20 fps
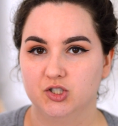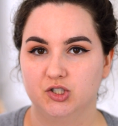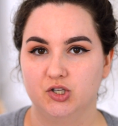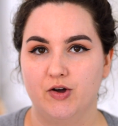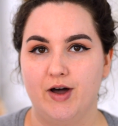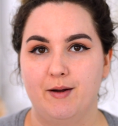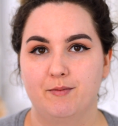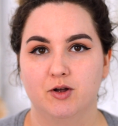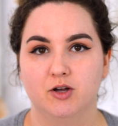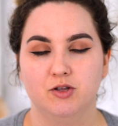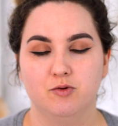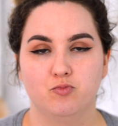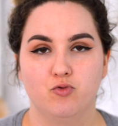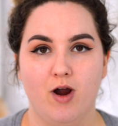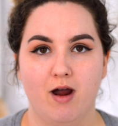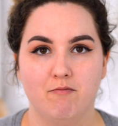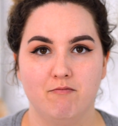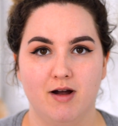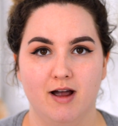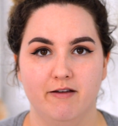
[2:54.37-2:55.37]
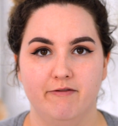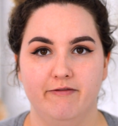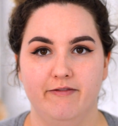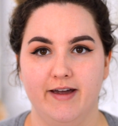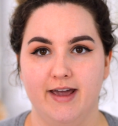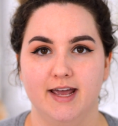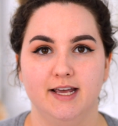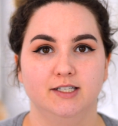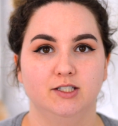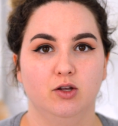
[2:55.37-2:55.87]
So I'm gonna prime my
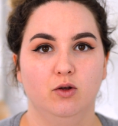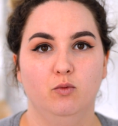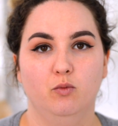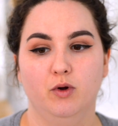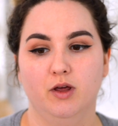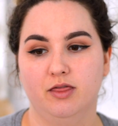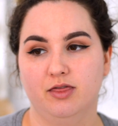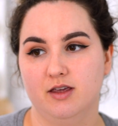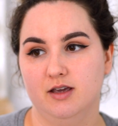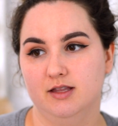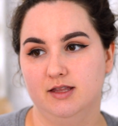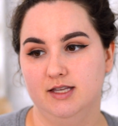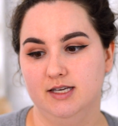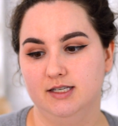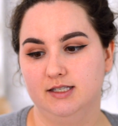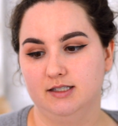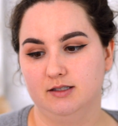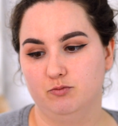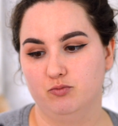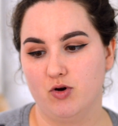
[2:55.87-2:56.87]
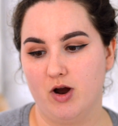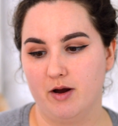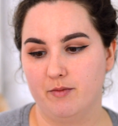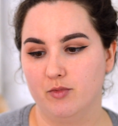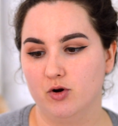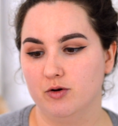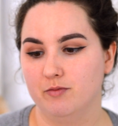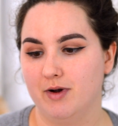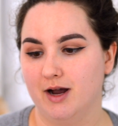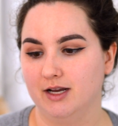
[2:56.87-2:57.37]
face with this
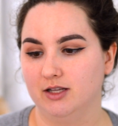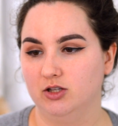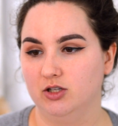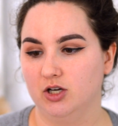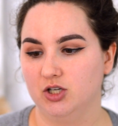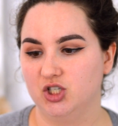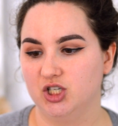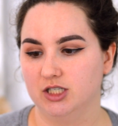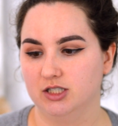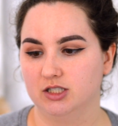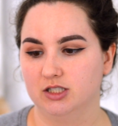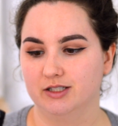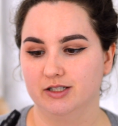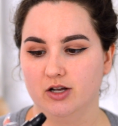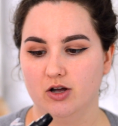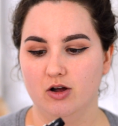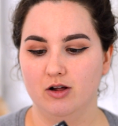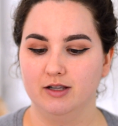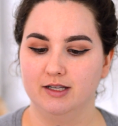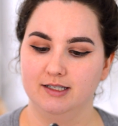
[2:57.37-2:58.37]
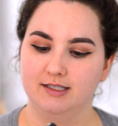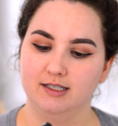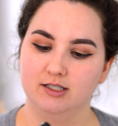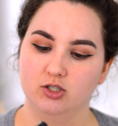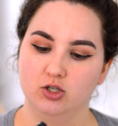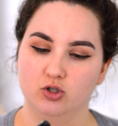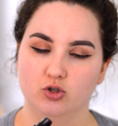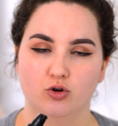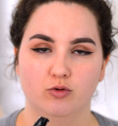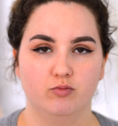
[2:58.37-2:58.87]
primer by Touch and Sol. This is
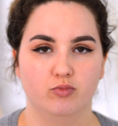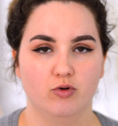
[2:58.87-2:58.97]
the No